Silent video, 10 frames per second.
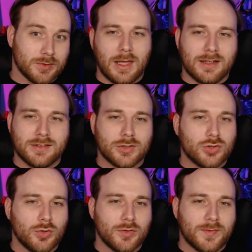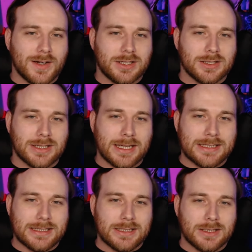Acid, cold, fire,
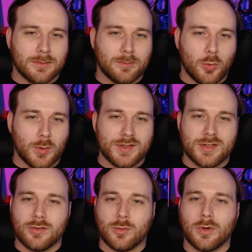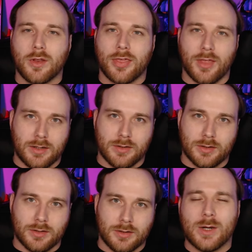lightning, poison, or
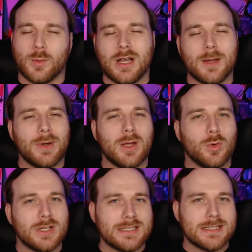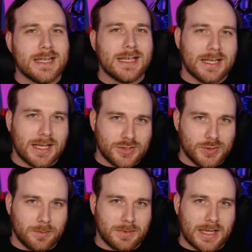thunder. And it went up by 1d8 as
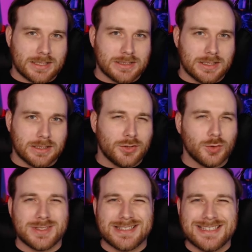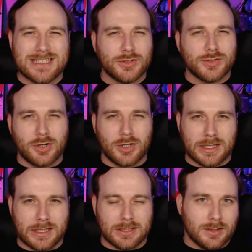you upcasted it. So it's single
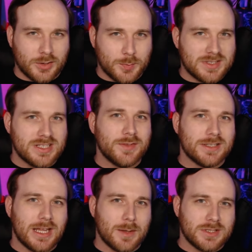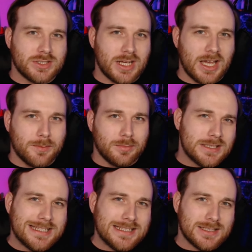target, a specific damage type,
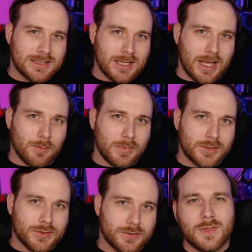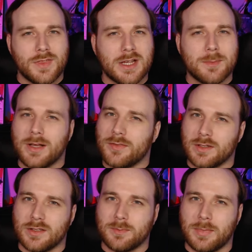decent damage. The thing about
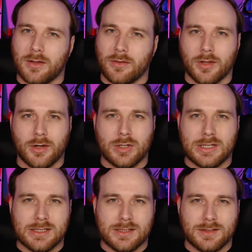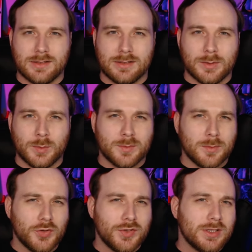this spell though is it was
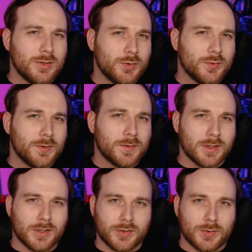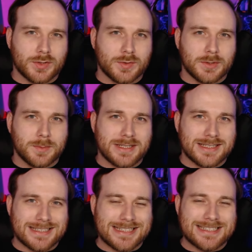mostly useful for the sorcerer
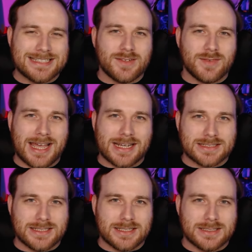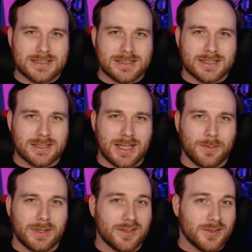because they didn't have access to that
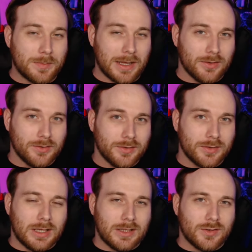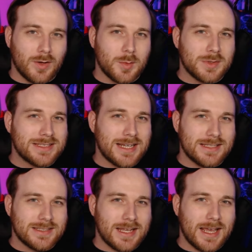many spells, and so it was
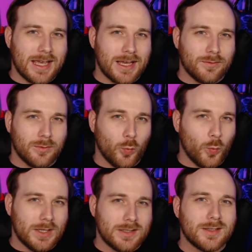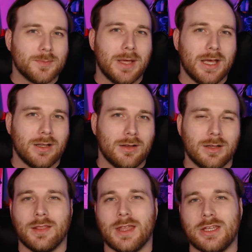nice to have one spell
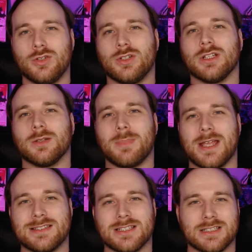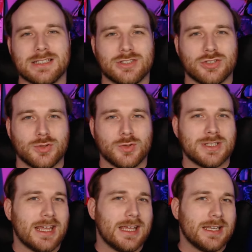that you could basically
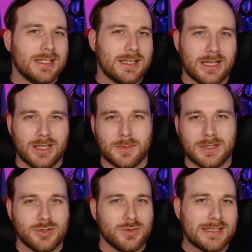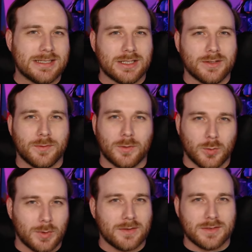choose any element you needed for
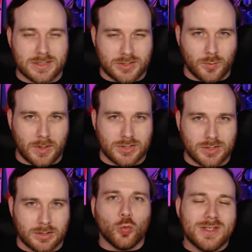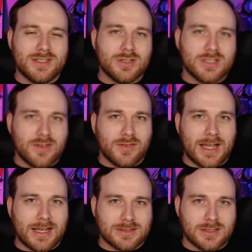whatever situation. Wizards having
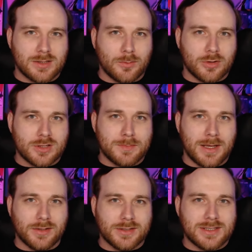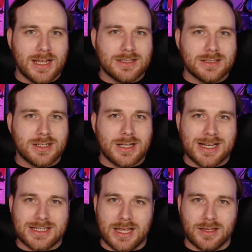access to more spells tended to
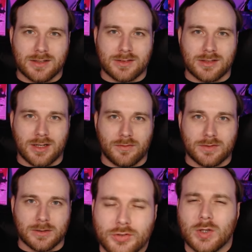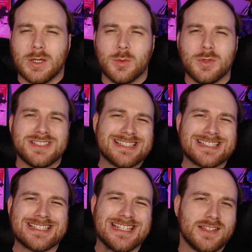not take this as often, so it was a
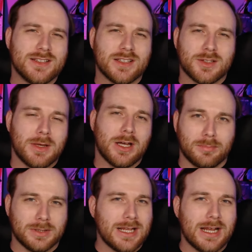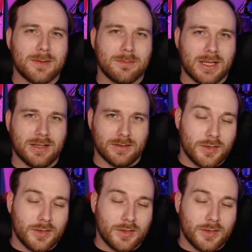decent spell but not amazing.